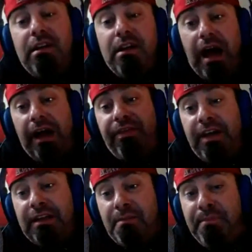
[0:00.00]
I think
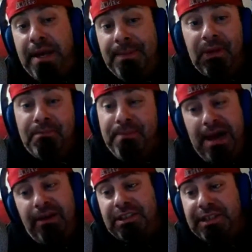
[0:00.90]
the people in
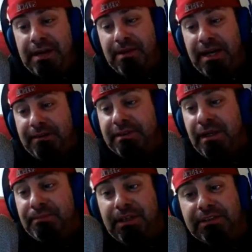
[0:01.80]
Palestine would have
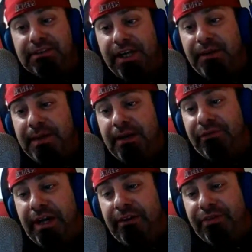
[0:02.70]
something to say about
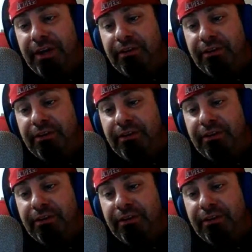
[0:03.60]
that, there,